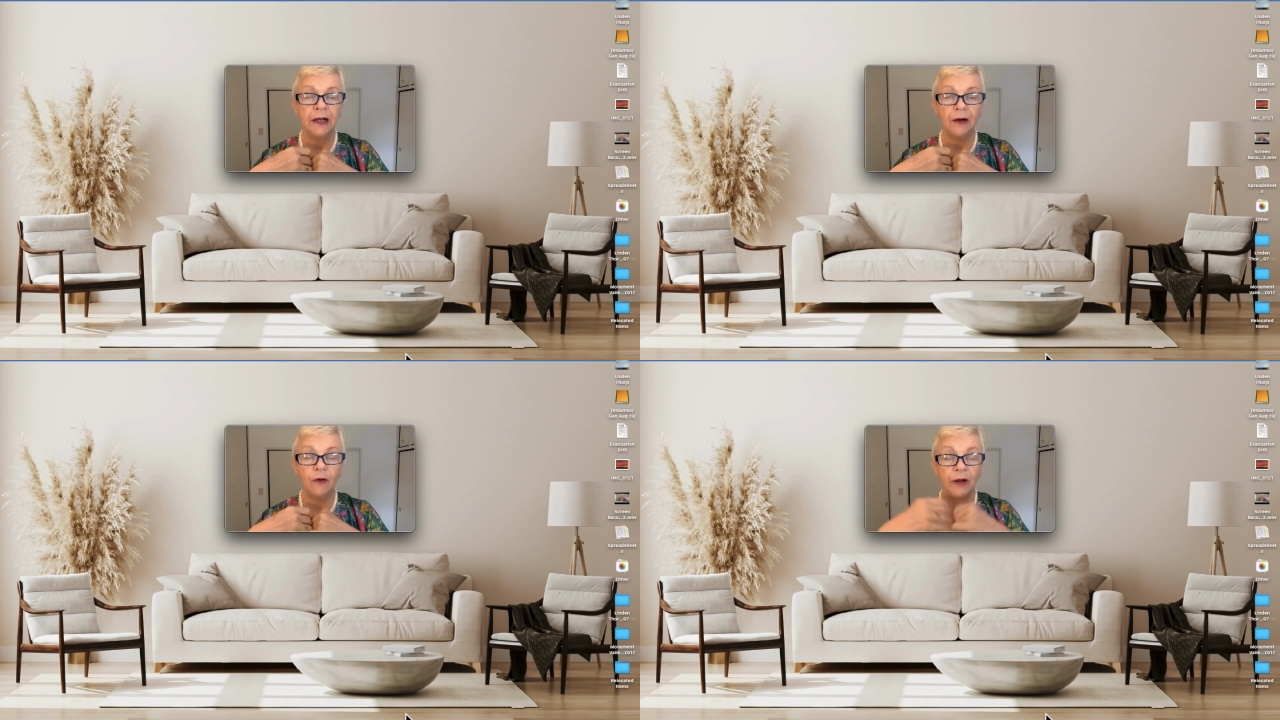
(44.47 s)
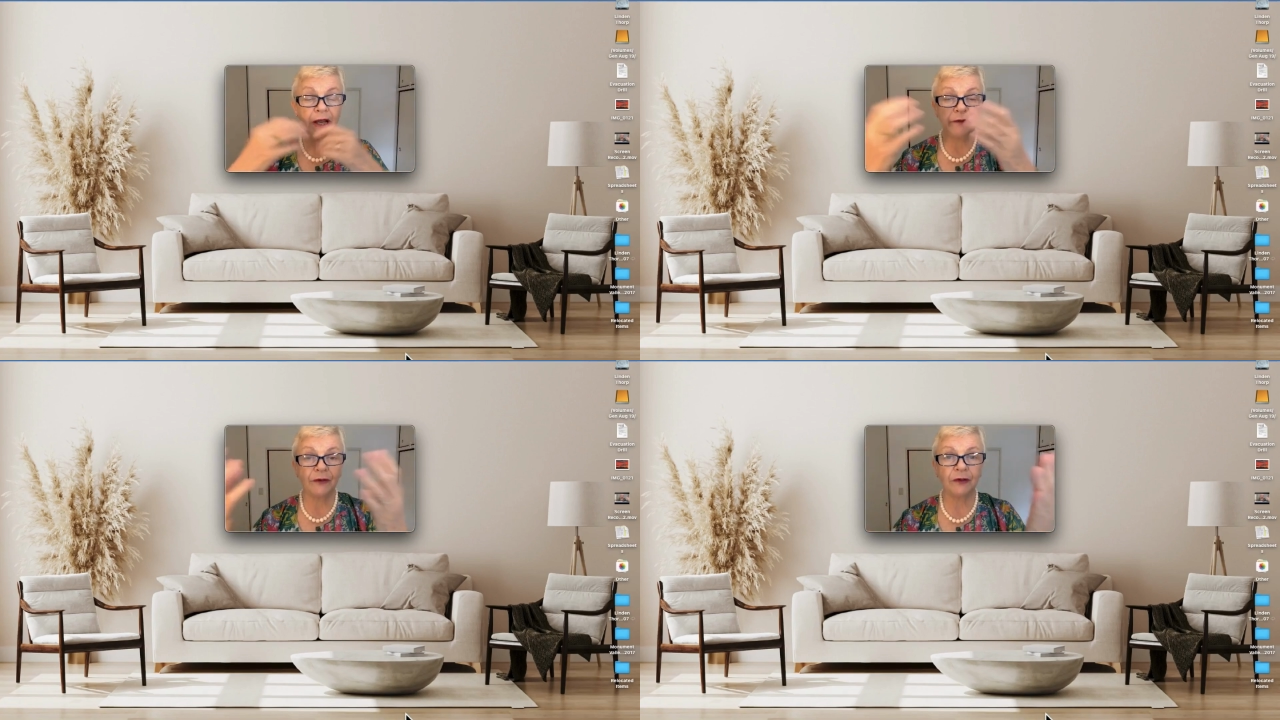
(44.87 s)
or
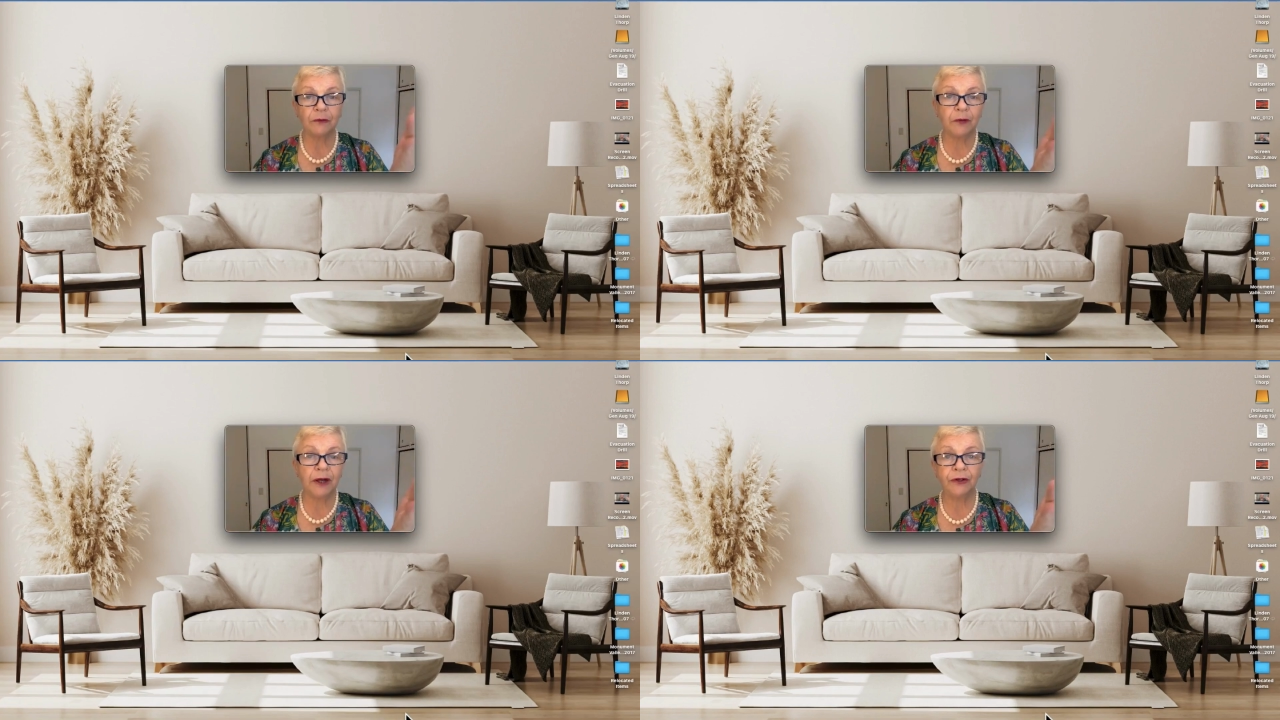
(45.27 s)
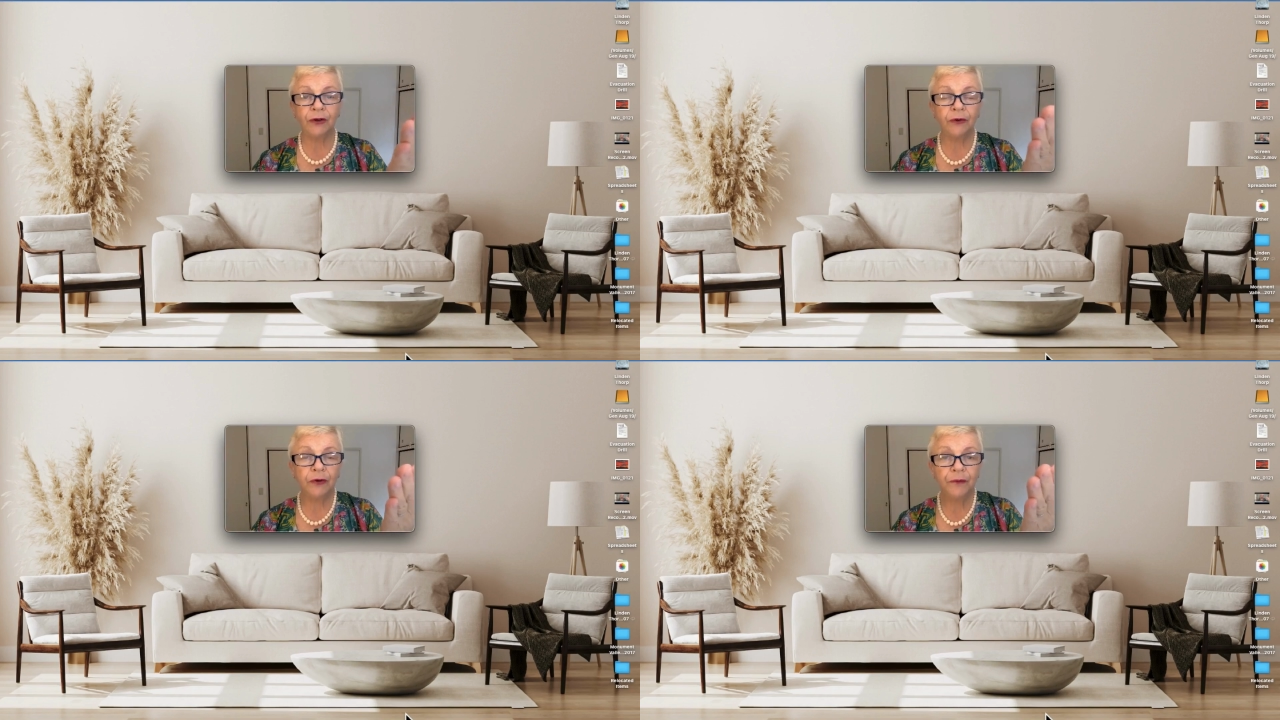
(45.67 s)
even when
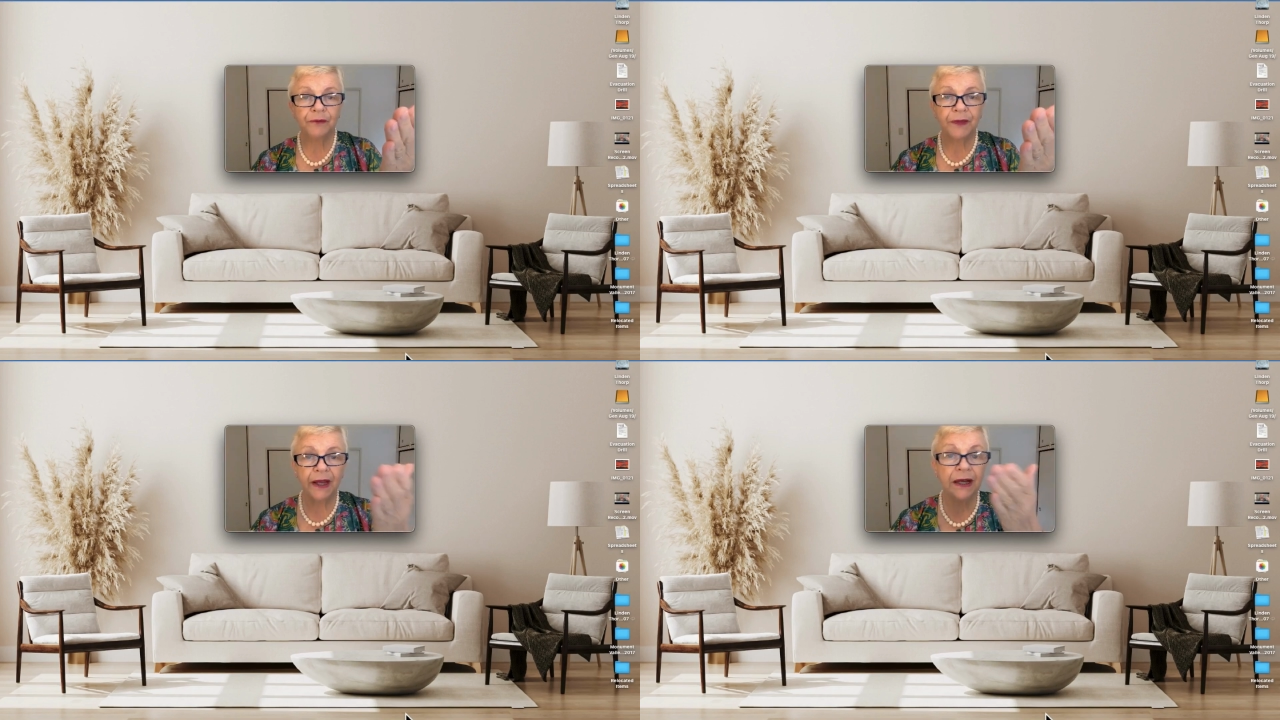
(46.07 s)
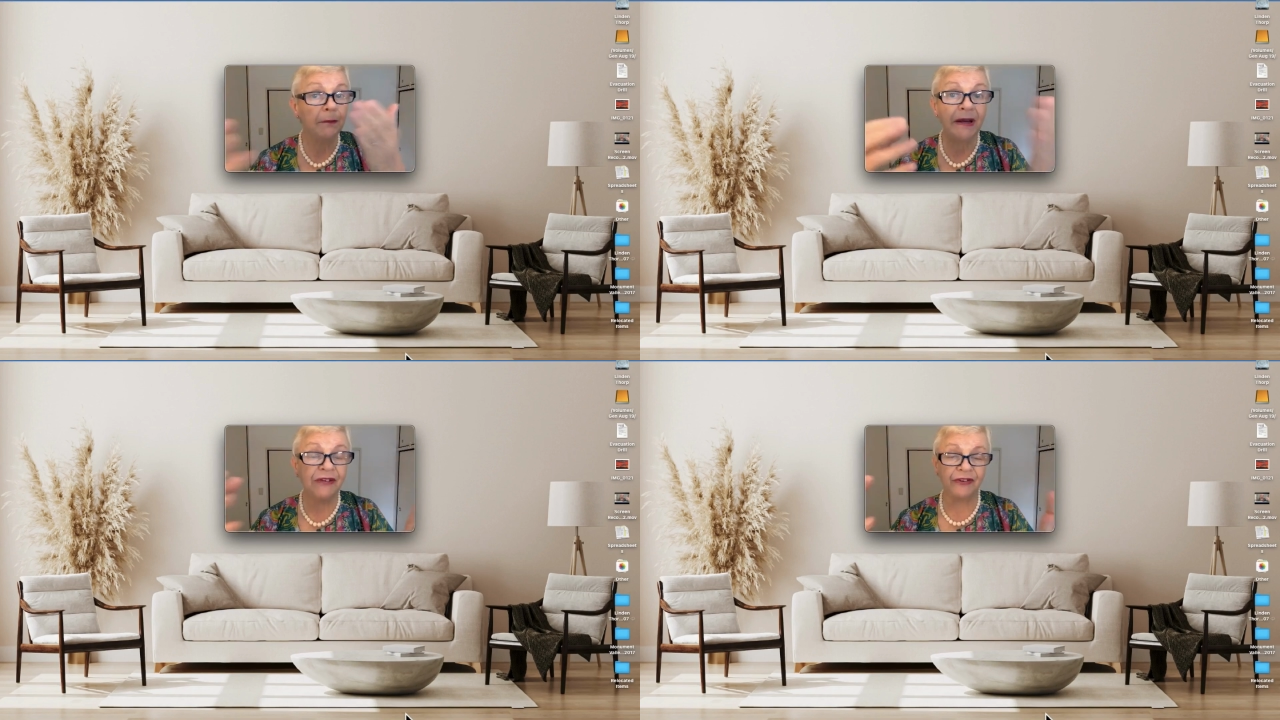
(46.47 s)
you're in a
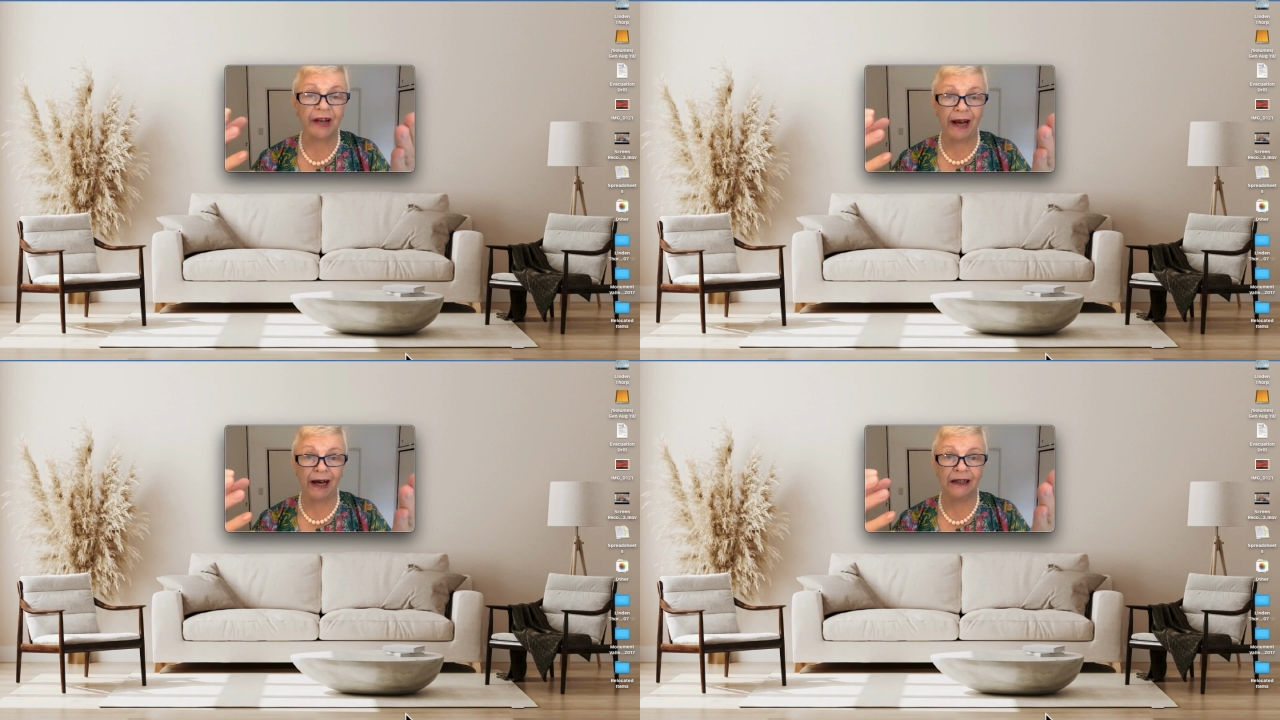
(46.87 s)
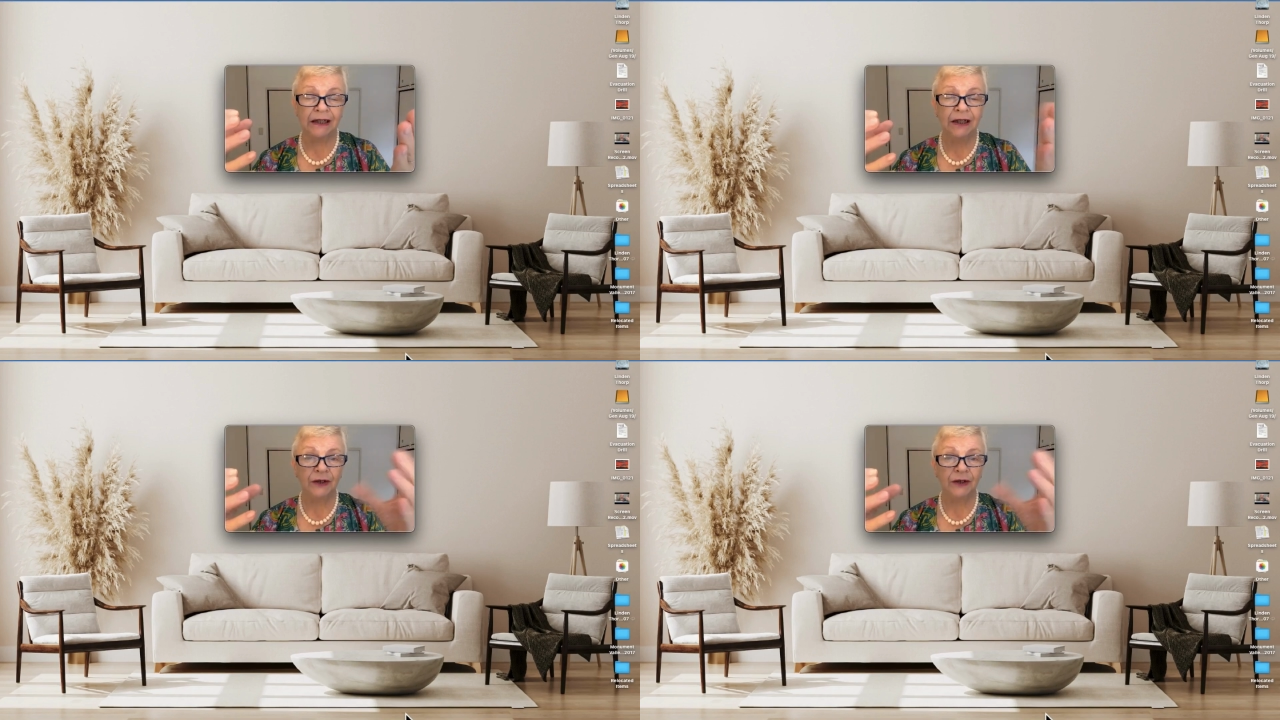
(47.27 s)
meeting,